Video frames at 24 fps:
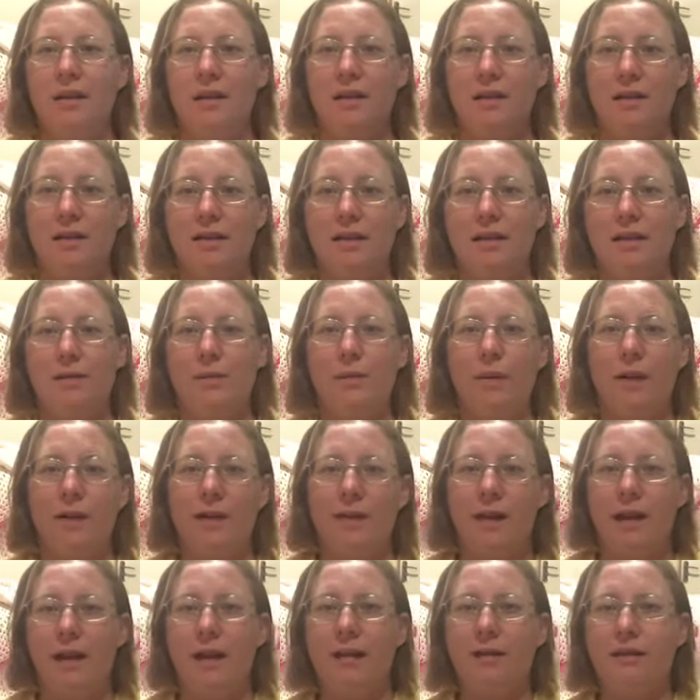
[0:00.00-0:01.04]
This is the one
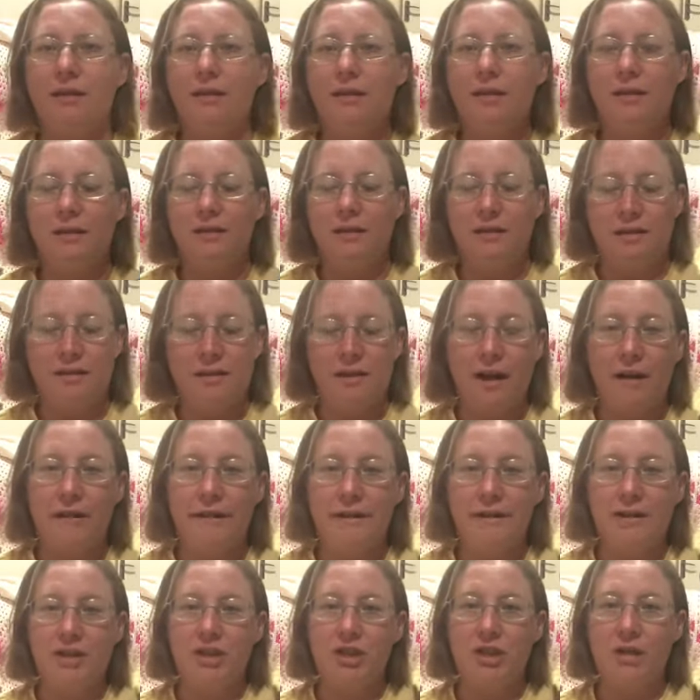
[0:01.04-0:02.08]
that Sarah
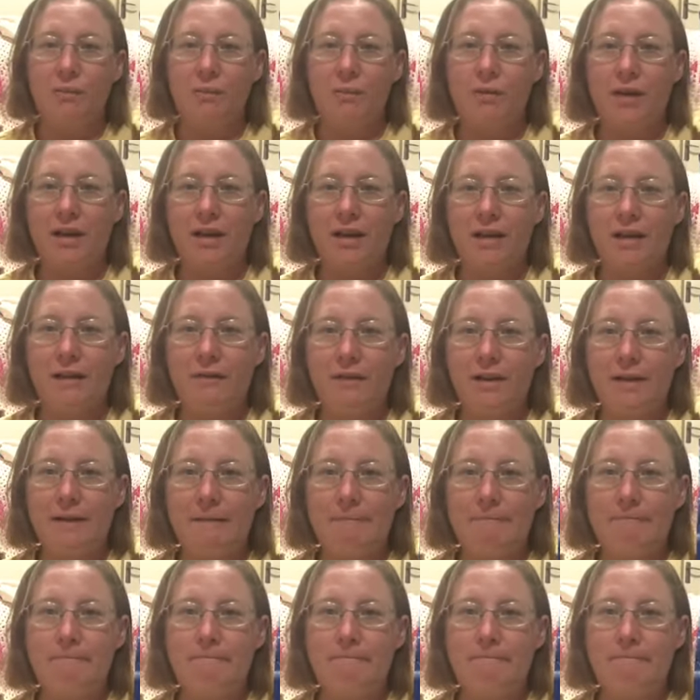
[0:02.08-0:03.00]
and the Shipwreck live in.